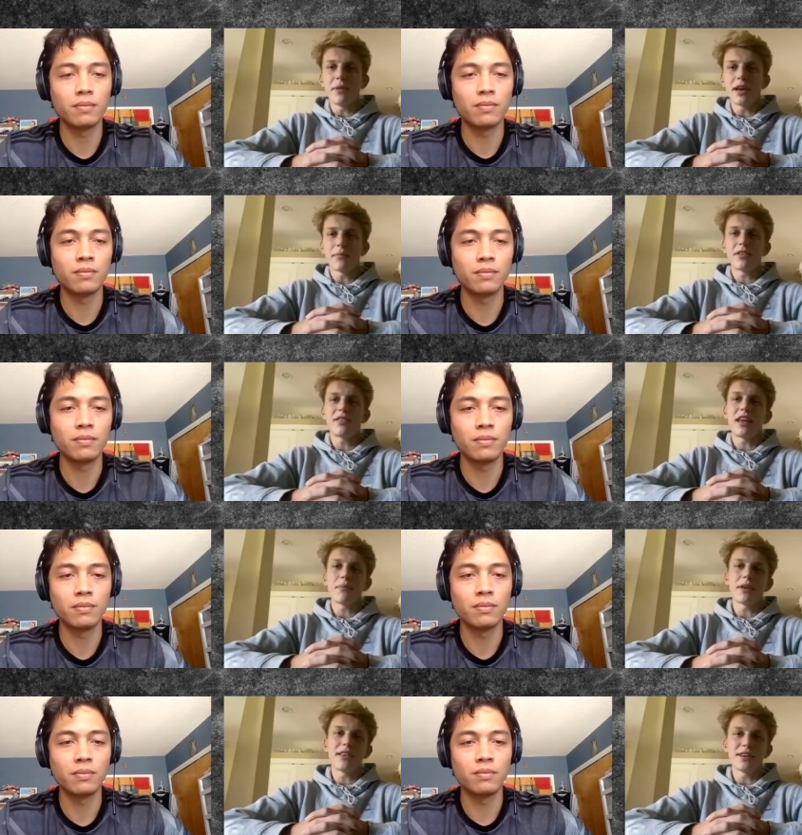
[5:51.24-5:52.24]
Speaker 1: make a mistake,
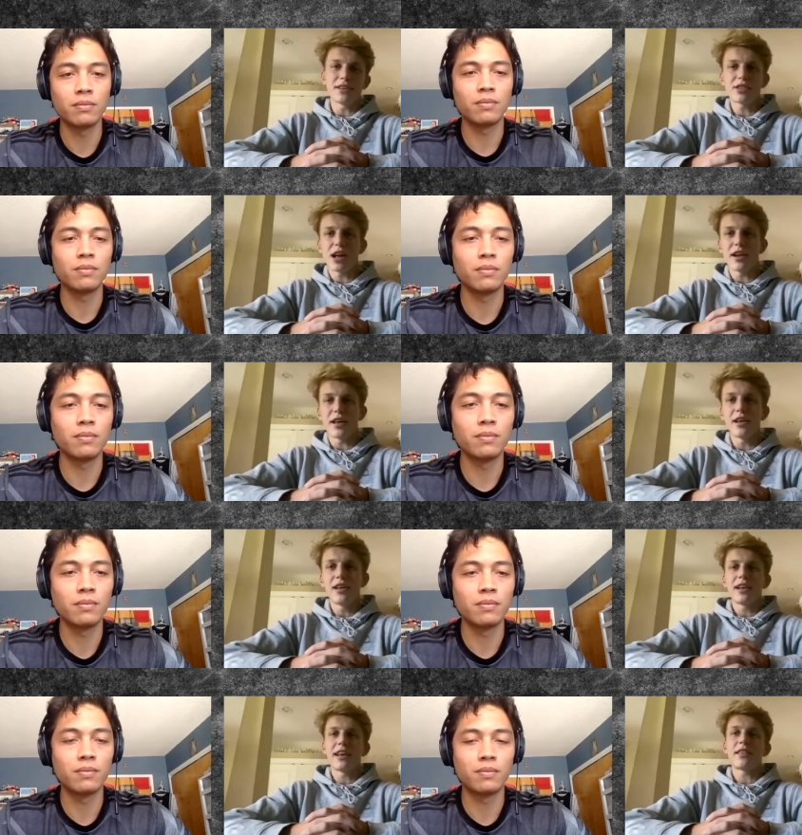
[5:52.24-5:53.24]
but they're just trying to
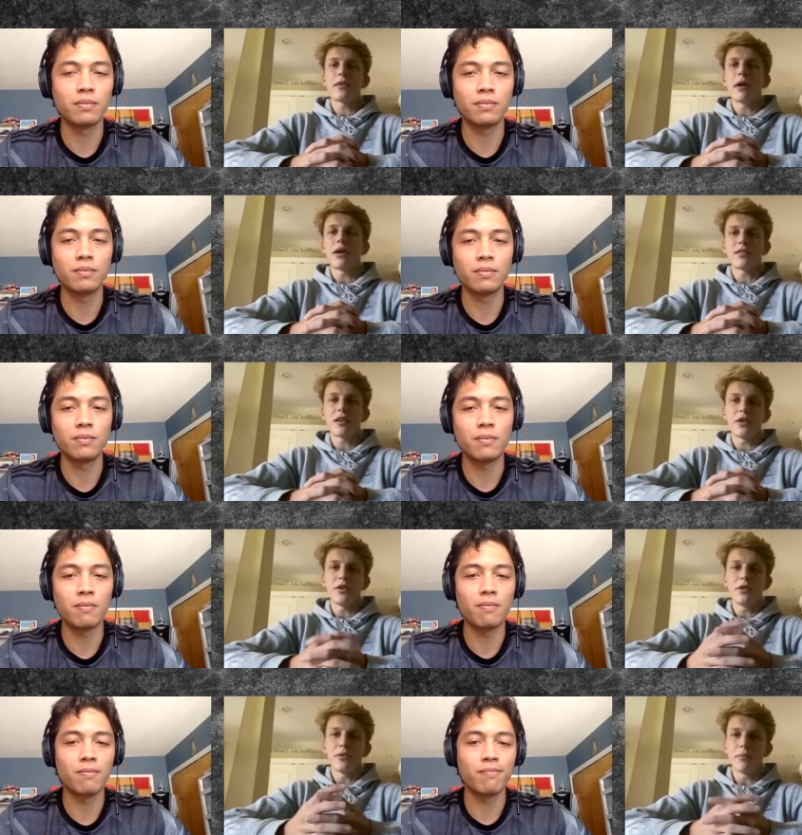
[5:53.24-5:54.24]
get the best out of
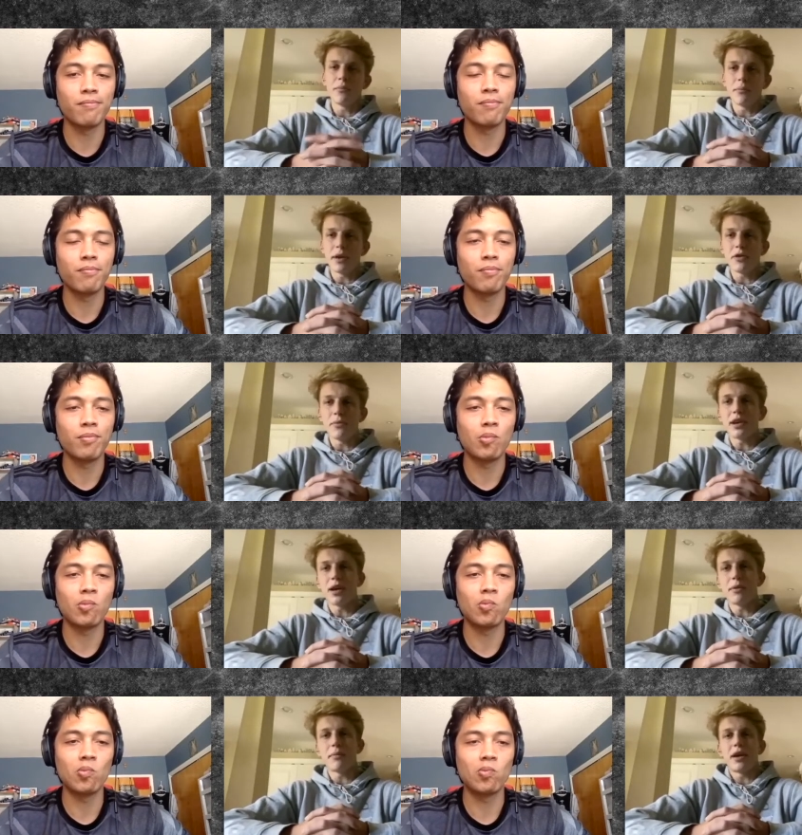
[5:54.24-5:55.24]
you and make you
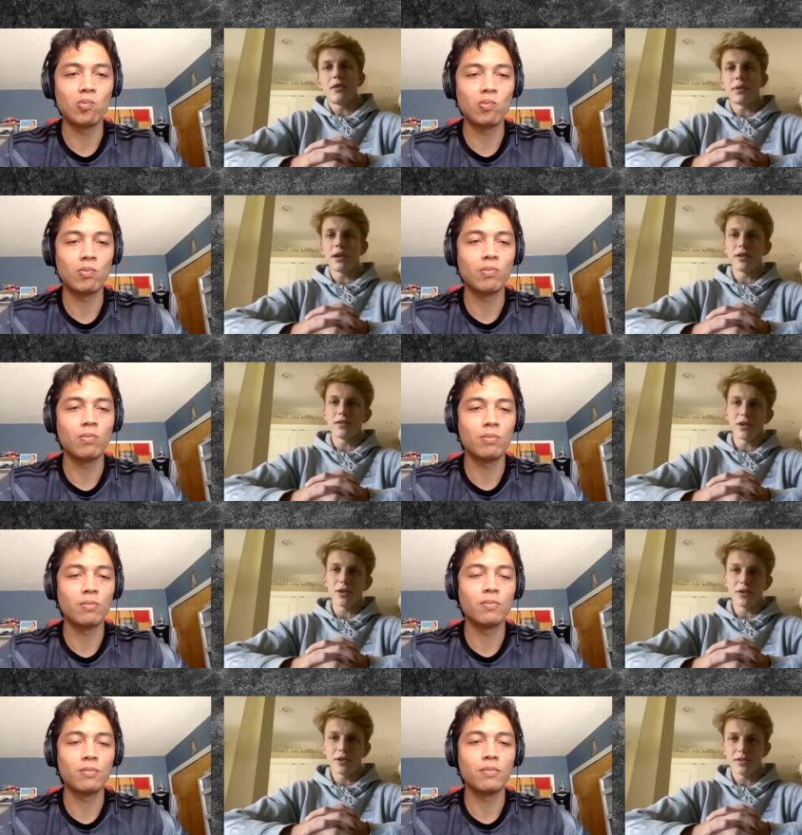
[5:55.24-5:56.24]
become a better player.
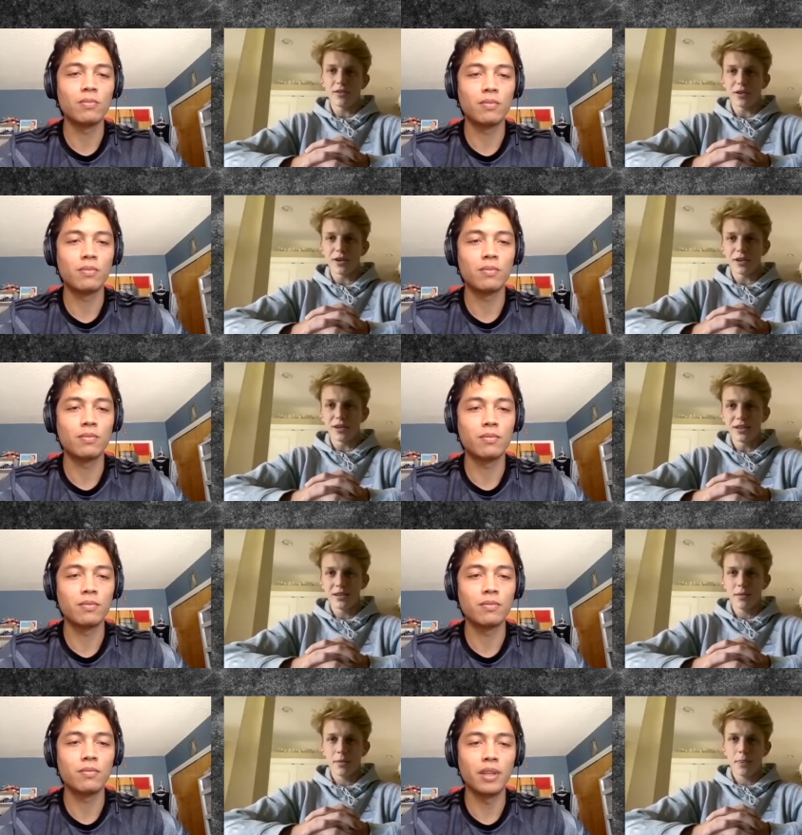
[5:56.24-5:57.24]
So it's all good.
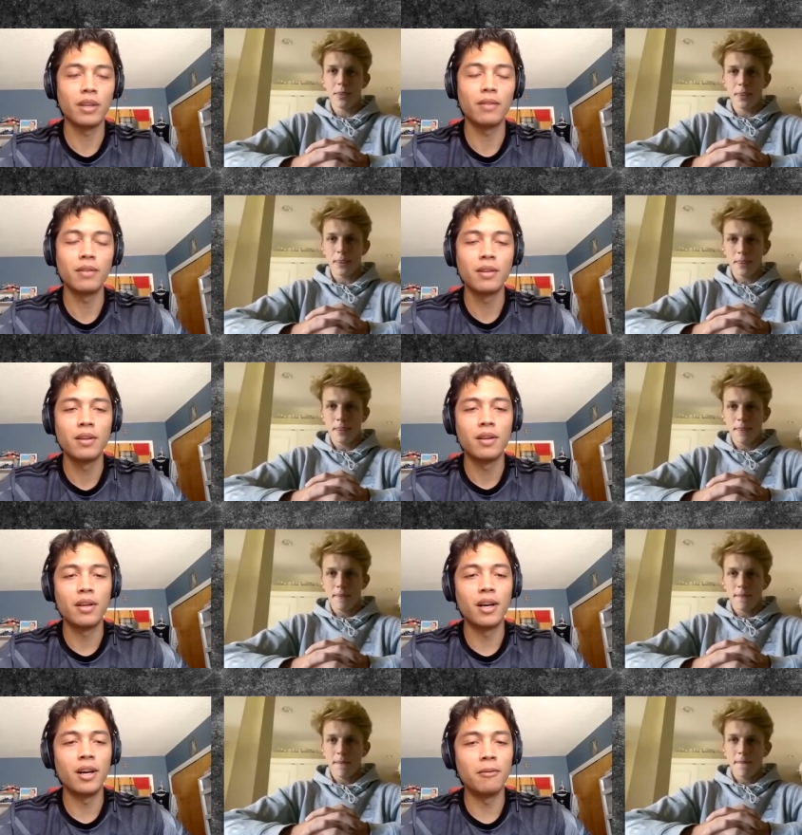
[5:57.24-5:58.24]
Speaker 2: Yeah.
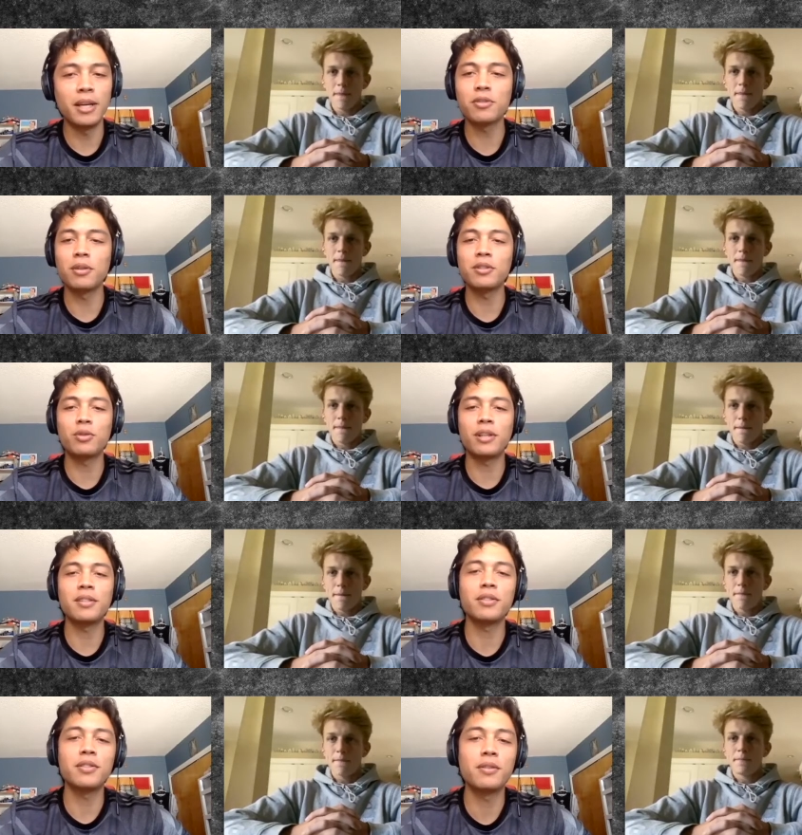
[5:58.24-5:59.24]
Uh, yeah. So let's
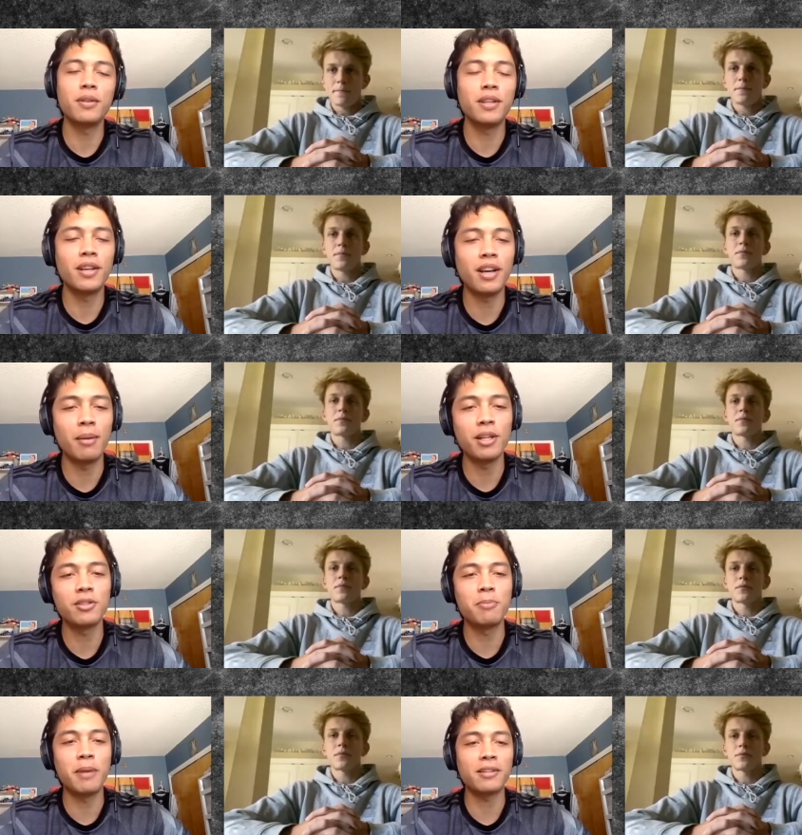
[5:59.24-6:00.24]
transition to the uh,
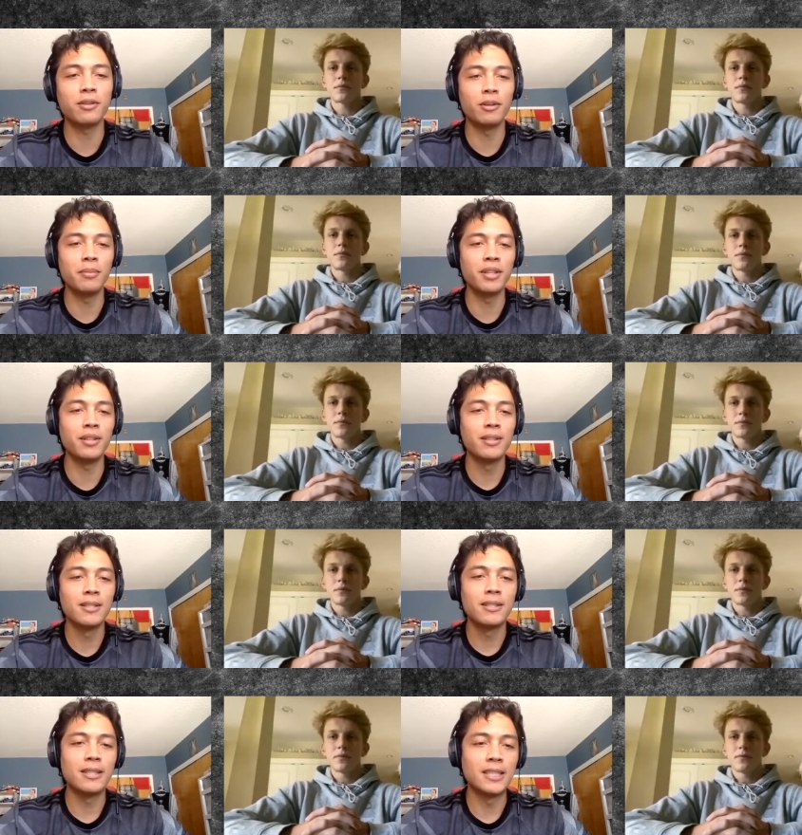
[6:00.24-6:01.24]
MLS's back tournament.
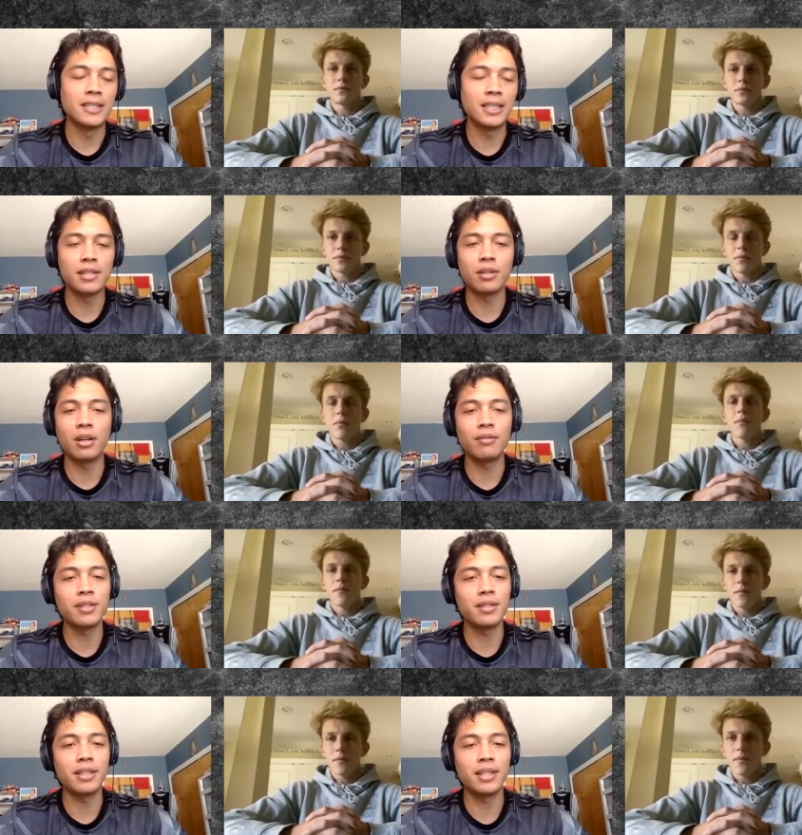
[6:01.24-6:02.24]
Uh, you guys are
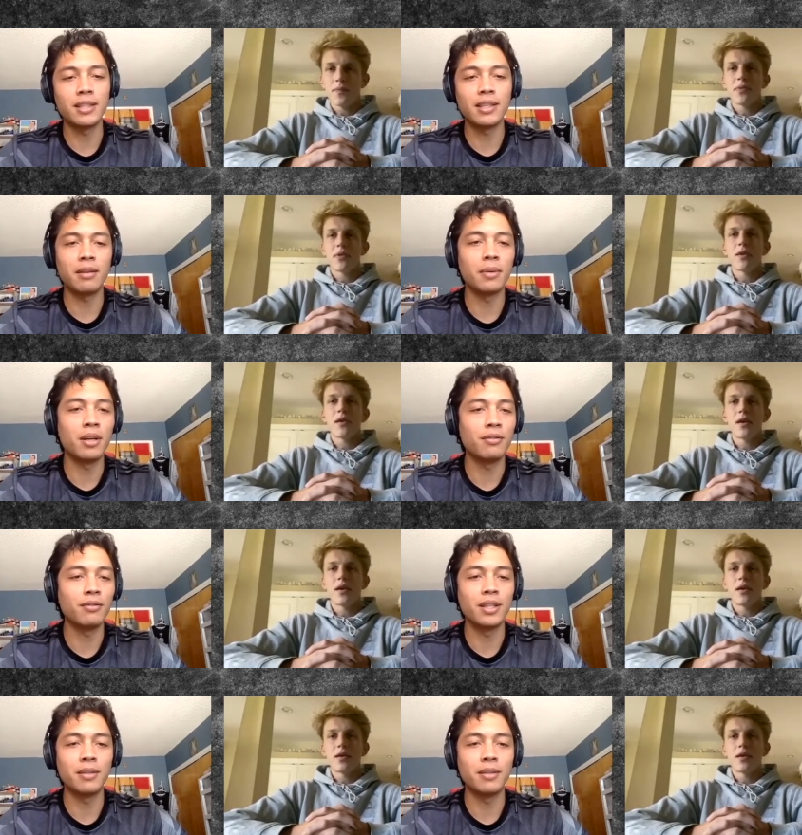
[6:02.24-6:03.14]
obviously came off a